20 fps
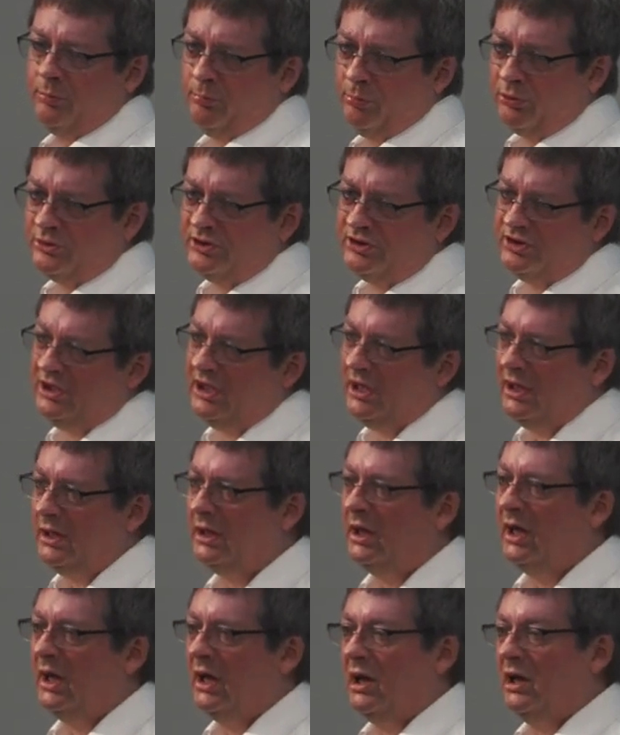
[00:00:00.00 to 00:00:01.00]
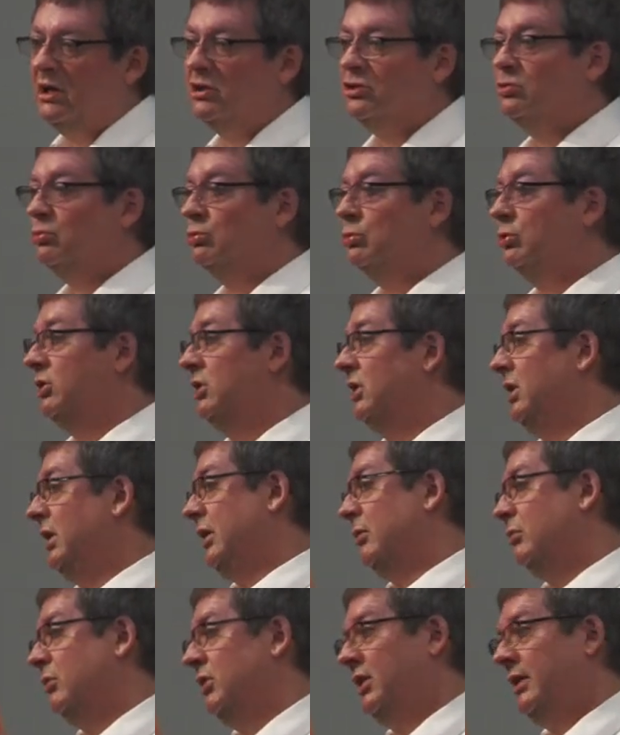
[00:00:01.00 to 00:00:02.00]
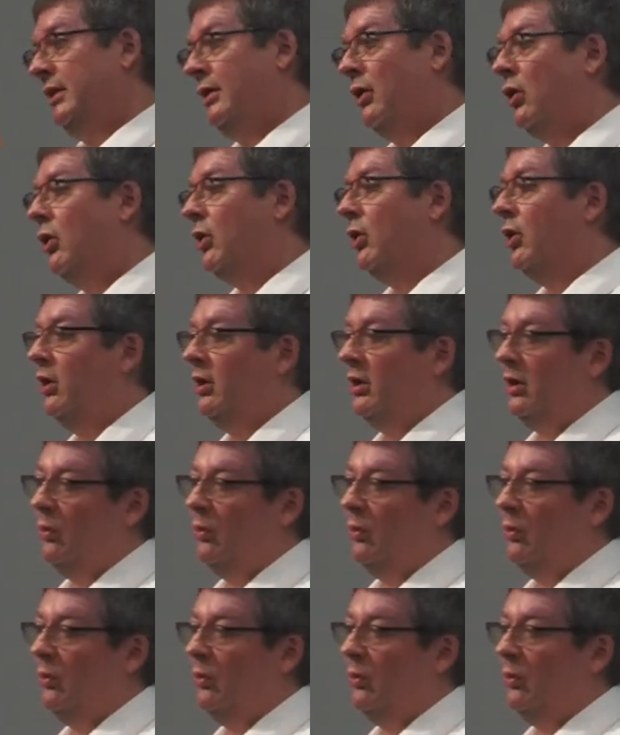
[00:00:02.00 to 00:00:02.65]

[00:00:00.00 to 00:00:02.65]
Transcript: percent is really, really hard.